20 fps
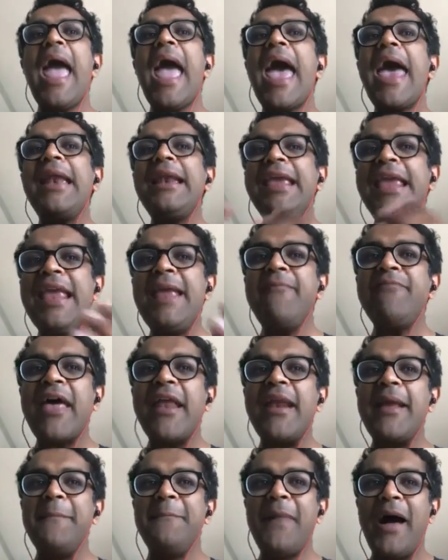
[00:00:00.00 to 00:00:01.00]
And keep
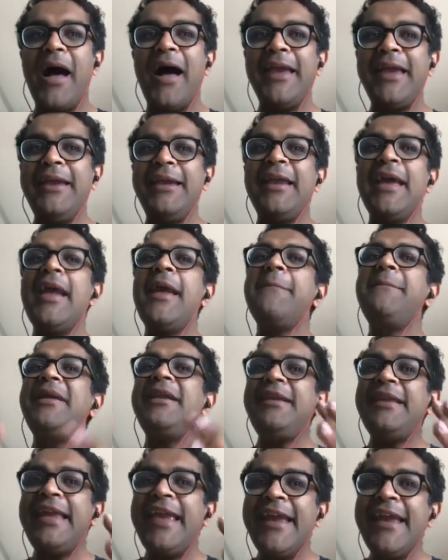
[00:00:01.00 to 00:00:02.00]
that in mind,
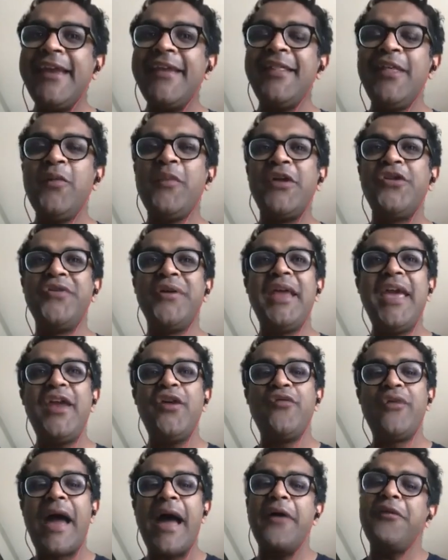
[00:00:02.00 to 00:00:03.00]
particularly when you're an
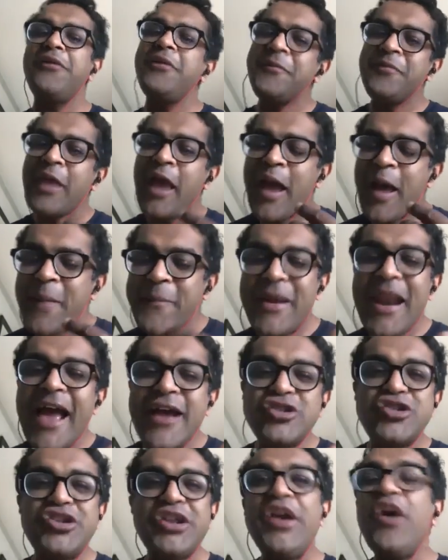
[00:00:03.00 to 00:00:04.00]
in round, but
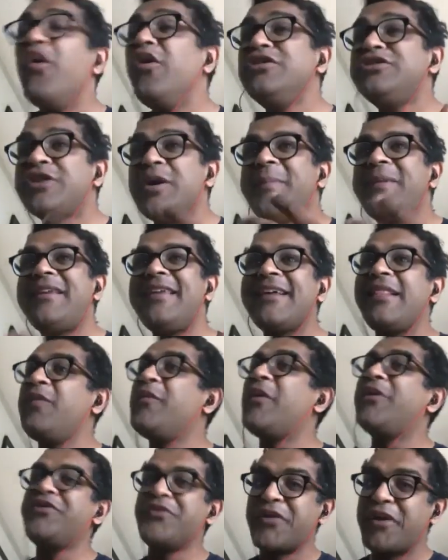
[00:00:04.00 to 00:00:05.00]
actually also particularly
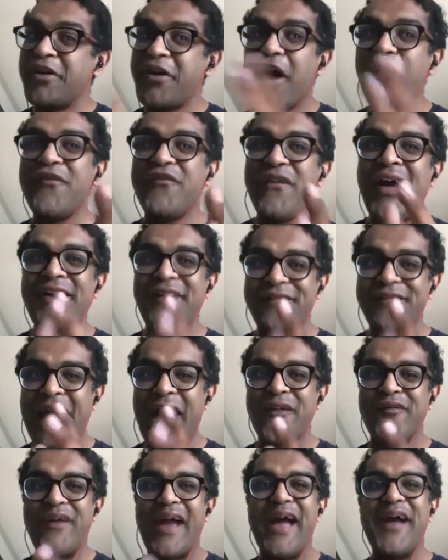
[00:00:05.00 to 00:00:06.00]
when you're in a non-final
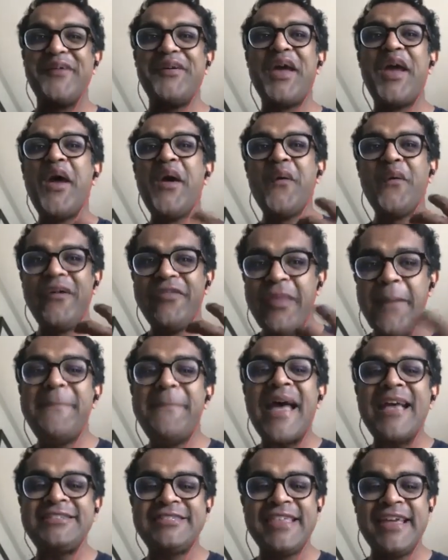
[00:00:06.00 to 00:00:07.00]
out round. One of the
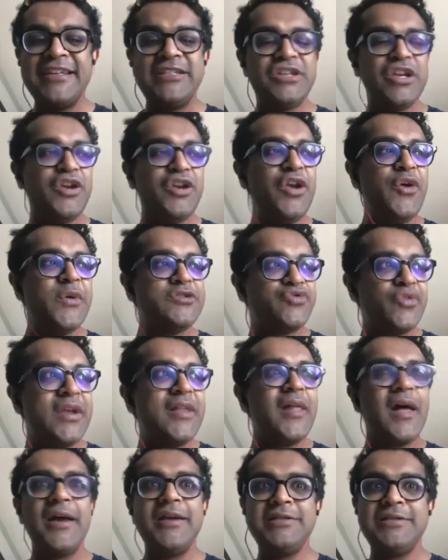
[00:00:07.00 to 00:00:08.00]
best things to do is
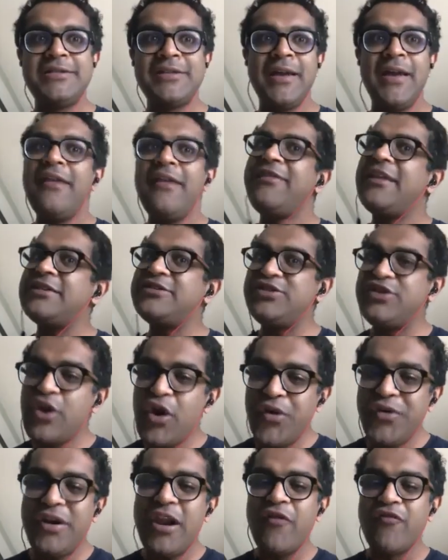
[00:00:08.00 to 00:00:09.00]
realize there's
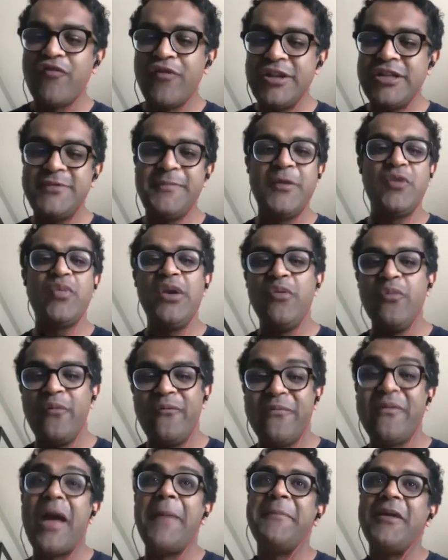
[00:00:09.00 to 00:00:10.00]
no difference between
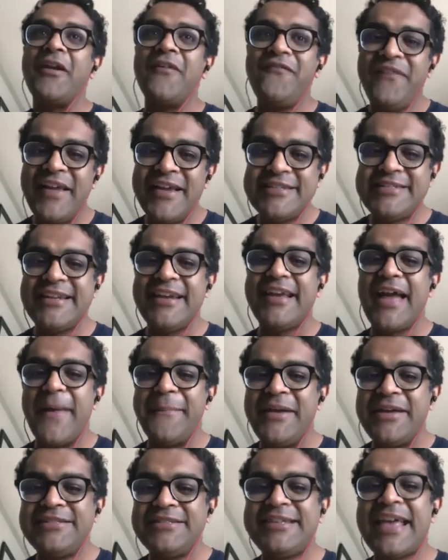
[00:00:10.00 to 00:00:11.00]
coming first and
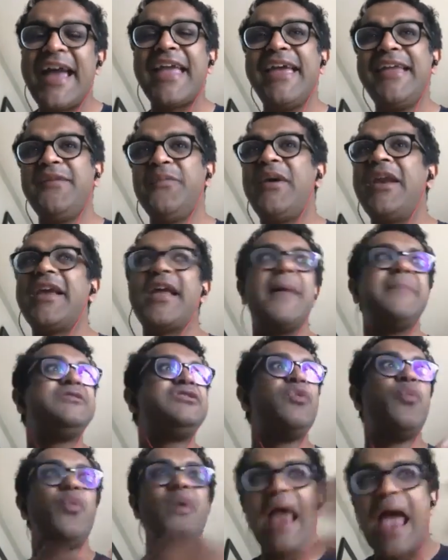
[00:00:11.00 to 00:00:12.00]
coming second when it comes
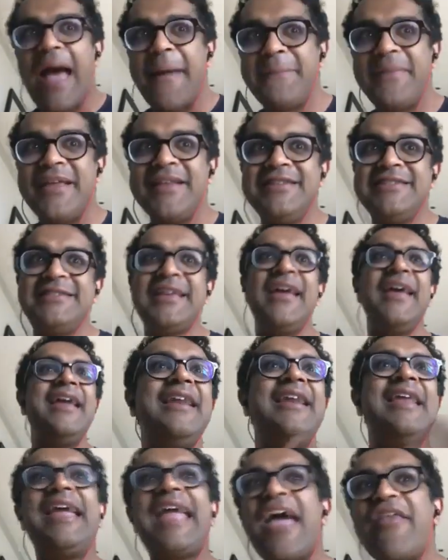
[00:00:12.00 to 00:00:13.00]
to what happens
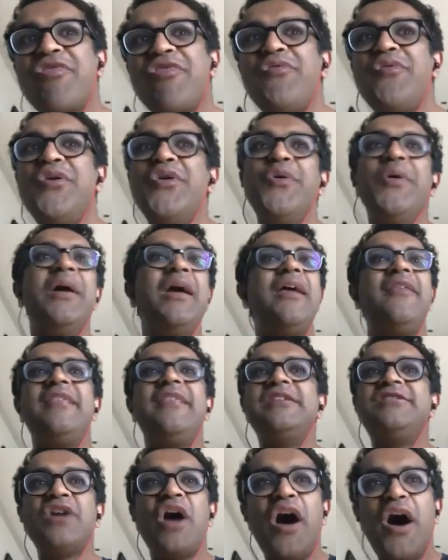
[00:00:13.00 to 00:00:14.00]
to get through
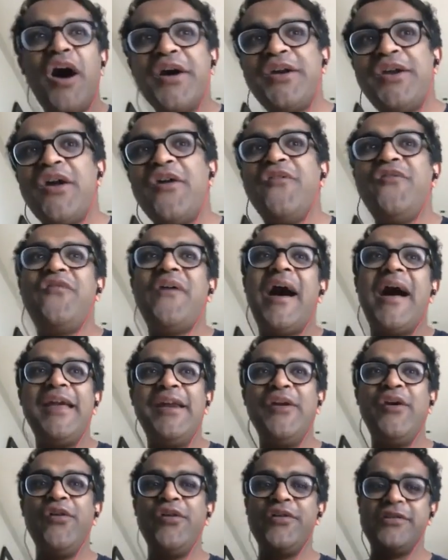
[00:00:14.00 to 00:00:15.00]
this octo
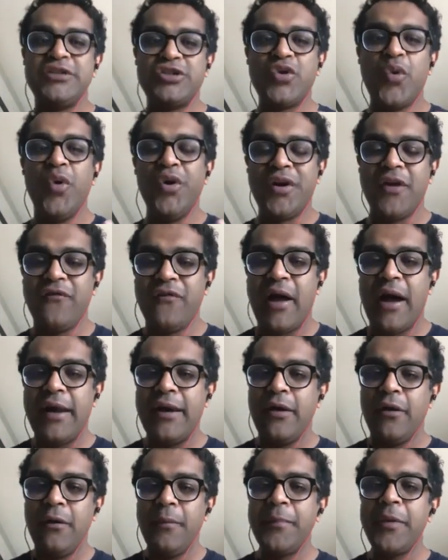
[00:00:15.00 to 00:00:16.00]
final, this
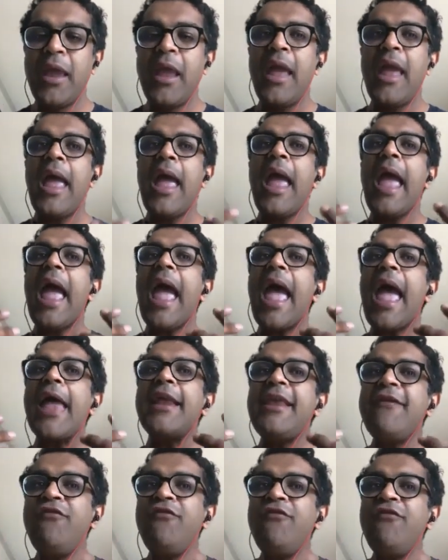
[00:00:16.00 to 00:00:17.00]
quarterfinal.
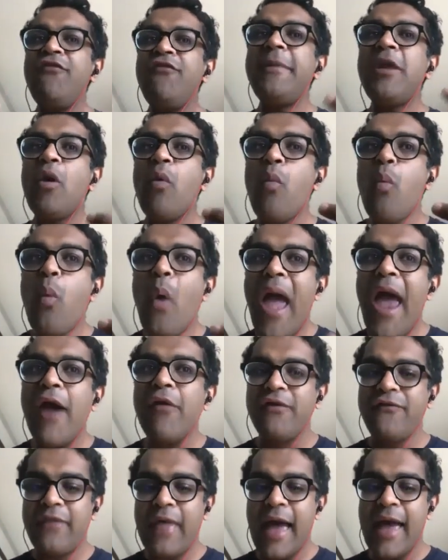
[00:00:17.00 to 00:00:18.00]
And if you can be aware
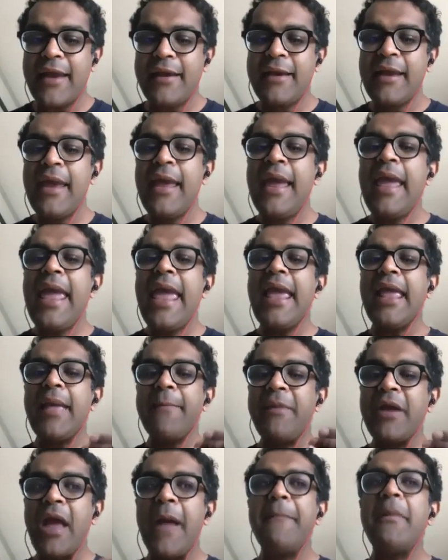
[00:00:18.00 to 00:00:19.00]
of that, it can
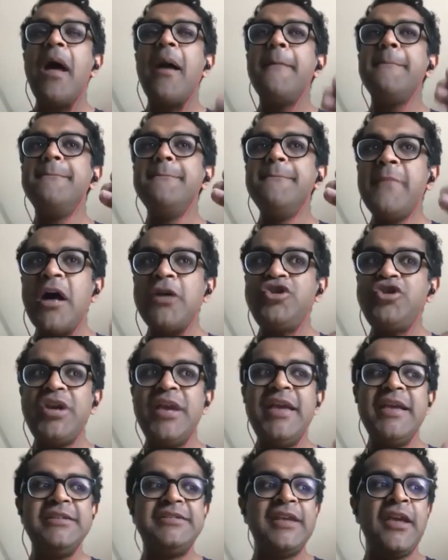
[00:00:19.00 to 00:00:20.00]
become much
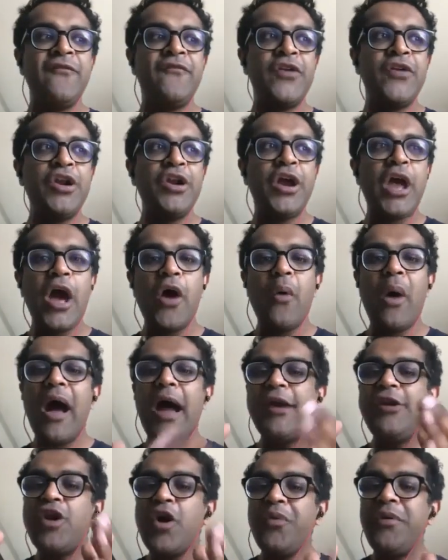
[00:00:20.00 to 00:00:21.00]
easier for you to go,
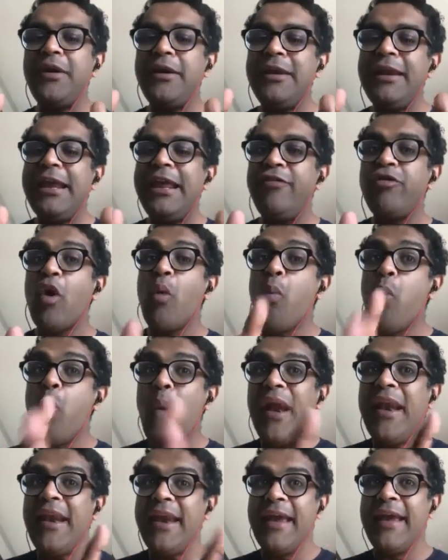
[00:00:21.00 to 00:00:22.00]
I don't need the
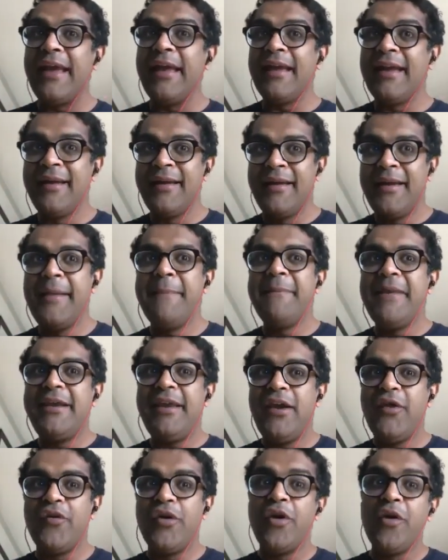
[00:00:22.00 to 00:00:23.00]
winning
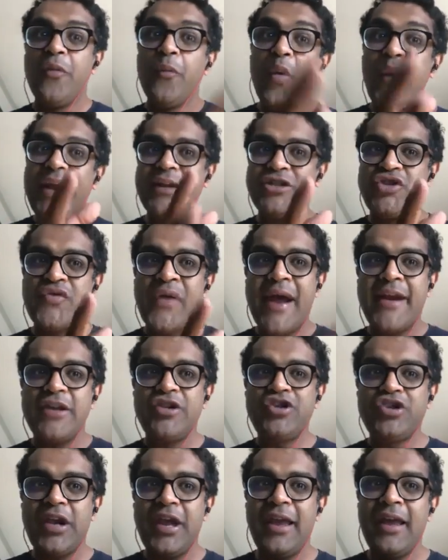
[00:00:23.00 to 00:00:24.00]
material, winning
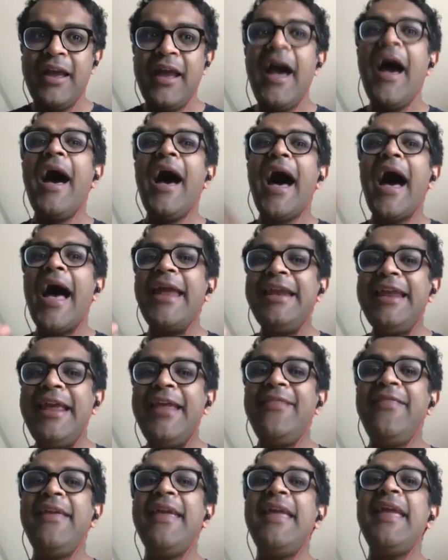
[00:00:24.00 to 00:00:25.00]
strategy. I
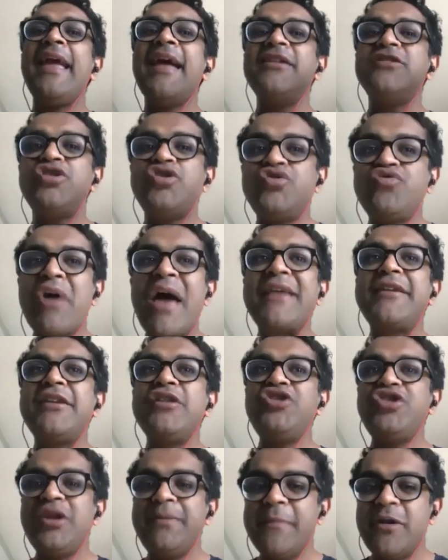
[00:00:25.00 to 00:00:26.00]
need the
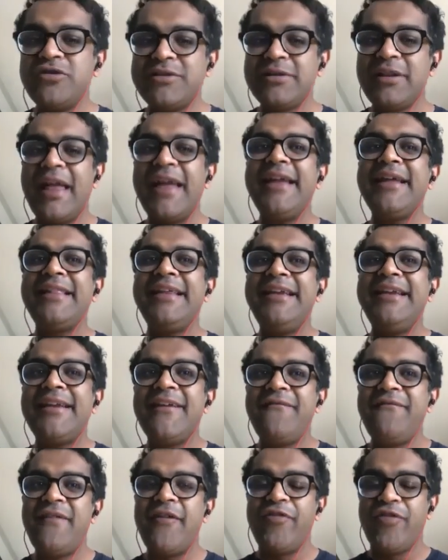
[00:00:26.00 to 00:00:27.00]
strategy most likely
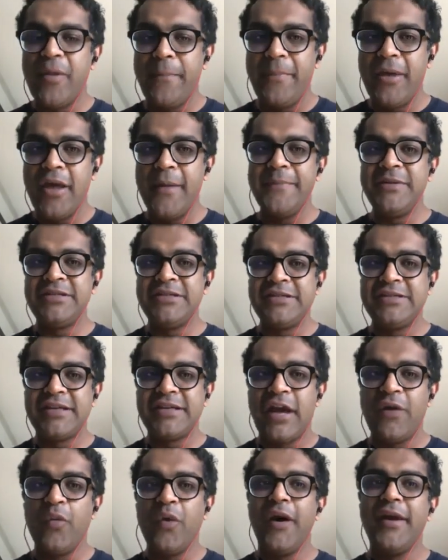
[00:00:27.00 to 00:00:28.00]
to fit the purposes
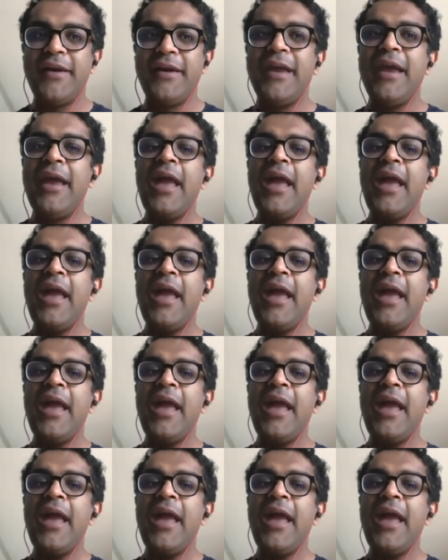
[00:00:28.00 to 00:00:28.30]
I want.